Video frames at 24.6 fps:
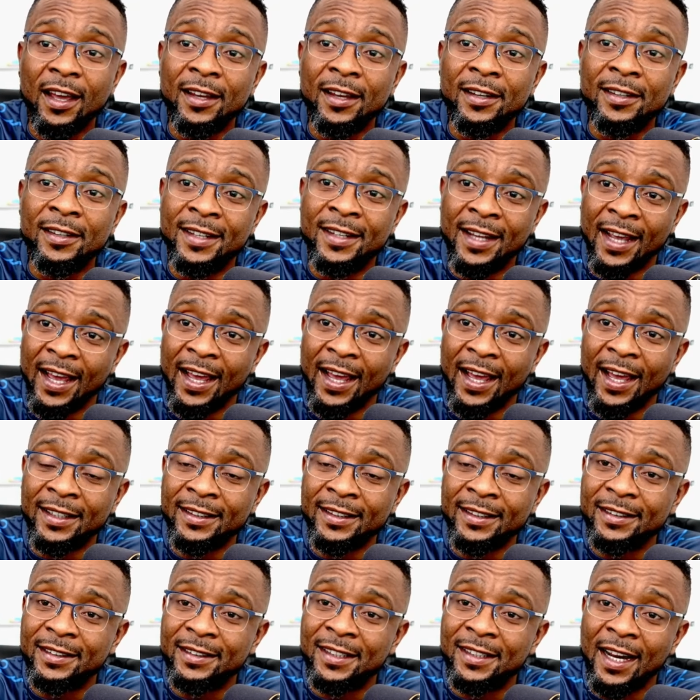
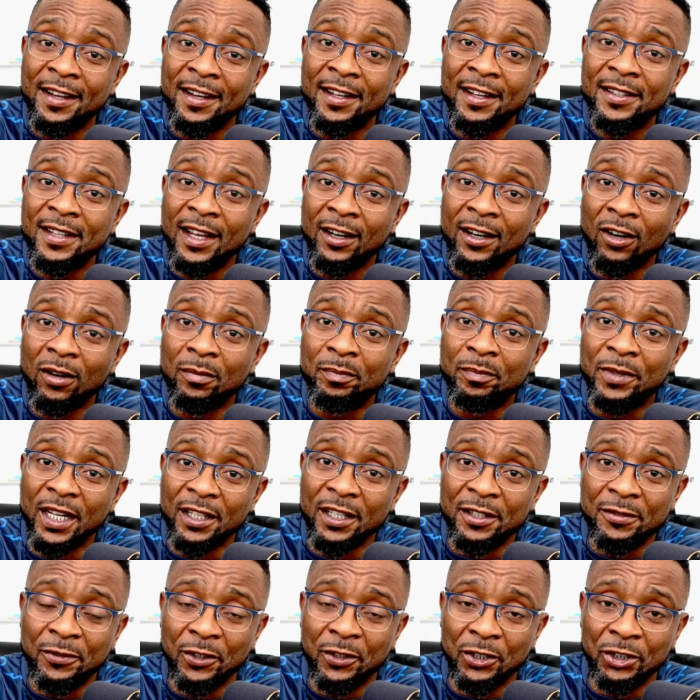there is an
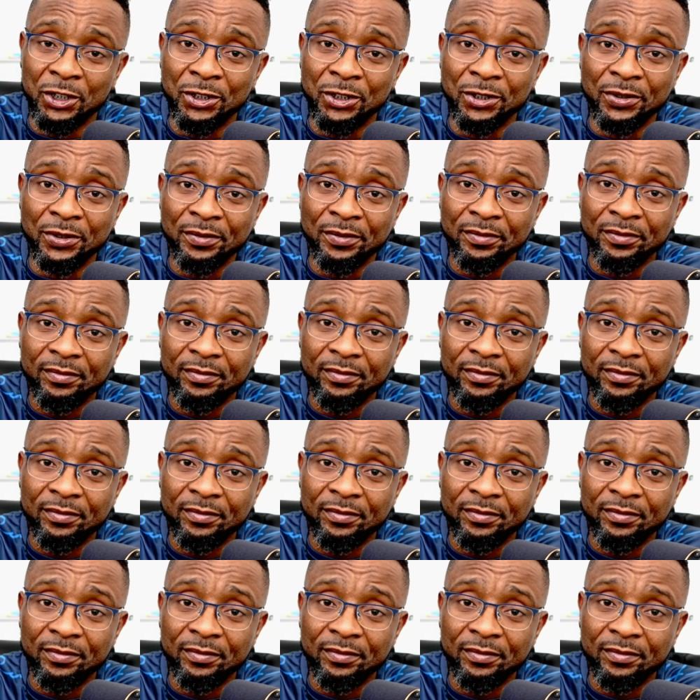update for you.